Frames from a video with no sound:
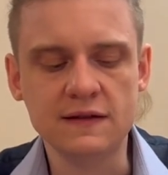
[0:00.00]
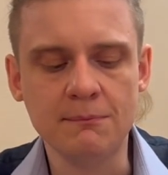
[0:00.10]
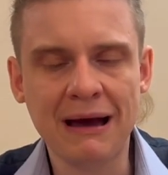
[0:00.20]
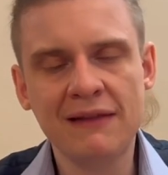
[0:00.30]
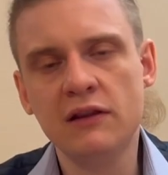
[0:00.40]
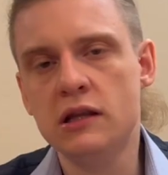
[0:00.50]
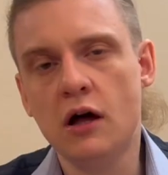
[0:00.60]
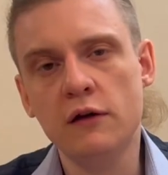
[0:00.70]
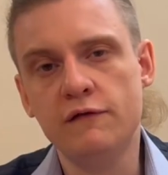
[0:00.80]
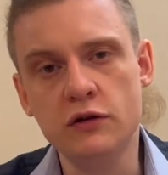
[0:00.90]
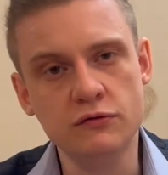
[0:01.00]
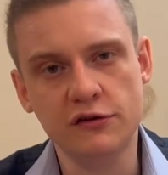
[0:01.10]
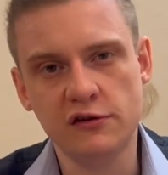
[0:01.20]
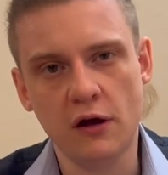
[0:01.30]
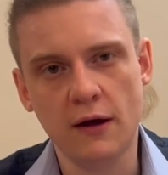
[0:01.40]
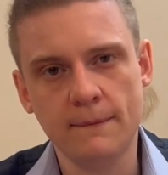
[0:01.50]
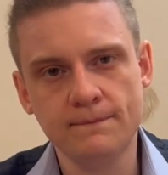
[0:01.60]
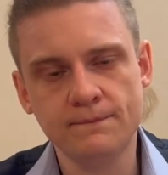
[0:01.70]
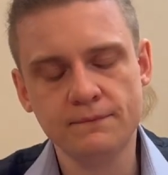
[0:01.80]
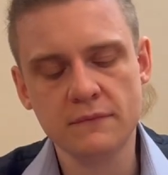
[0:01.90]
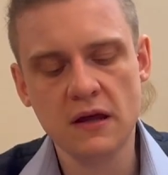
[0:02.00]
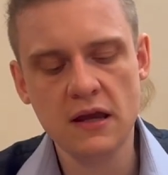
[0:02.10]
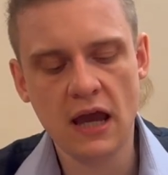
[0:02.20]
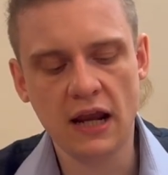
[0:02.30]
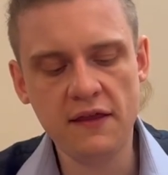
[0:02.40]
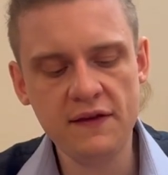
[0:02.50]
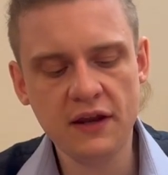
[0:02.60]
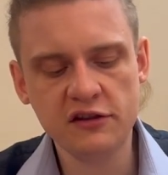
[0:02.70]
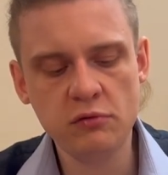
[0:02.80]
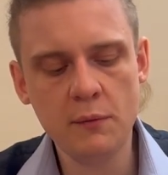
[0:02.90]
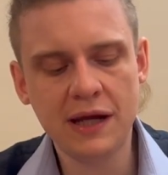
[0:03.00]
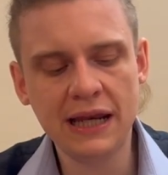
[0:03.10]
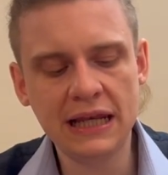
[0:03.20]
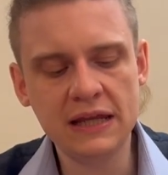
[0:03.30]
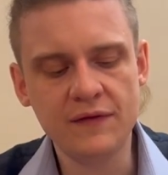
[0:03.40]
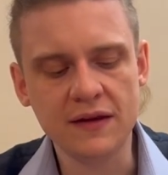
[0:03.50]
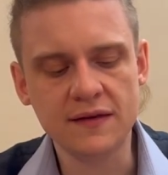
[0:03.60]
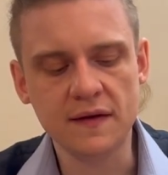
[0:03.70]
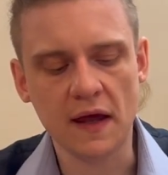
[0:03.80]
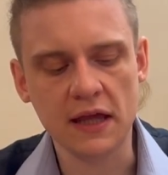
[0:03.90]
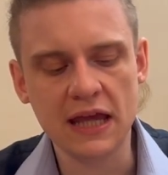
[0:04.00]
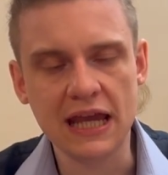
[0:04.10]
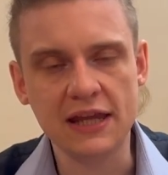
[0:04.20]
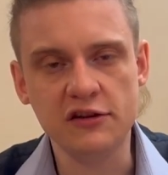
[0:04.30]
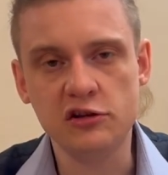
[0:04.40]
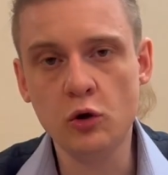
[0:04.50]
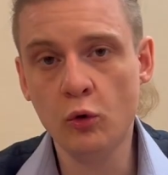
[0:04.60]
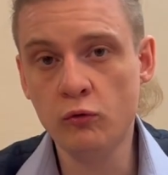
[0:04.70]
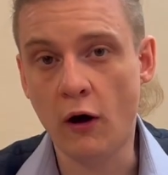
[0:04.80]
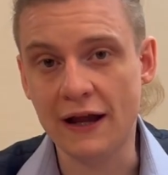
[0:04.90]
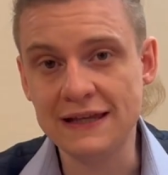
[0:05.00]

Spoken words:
the life you desire. And I think that's where we're going to leave it today. It is your